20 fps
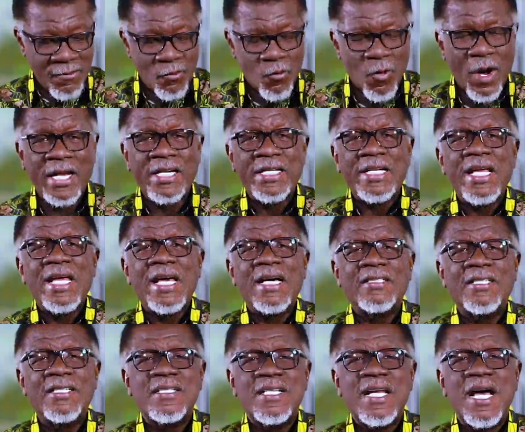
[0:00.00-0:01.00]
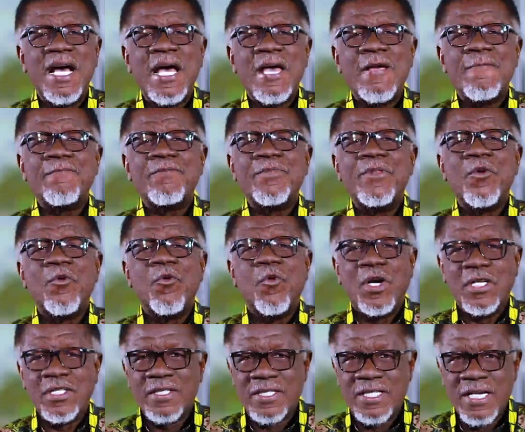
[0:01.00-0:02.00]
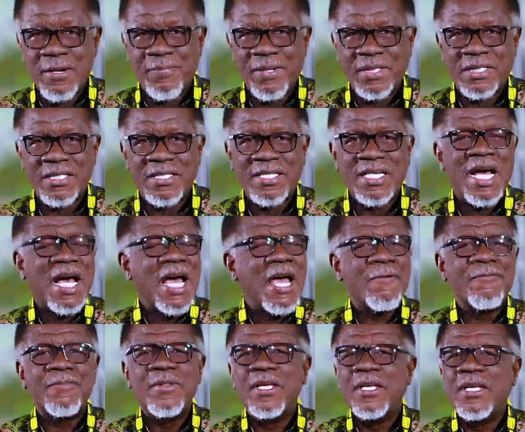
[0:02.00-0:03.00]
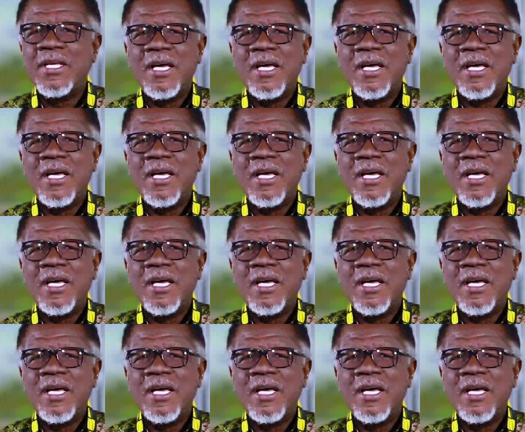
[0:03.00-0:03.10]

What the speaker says: One day at a time. One step at a time.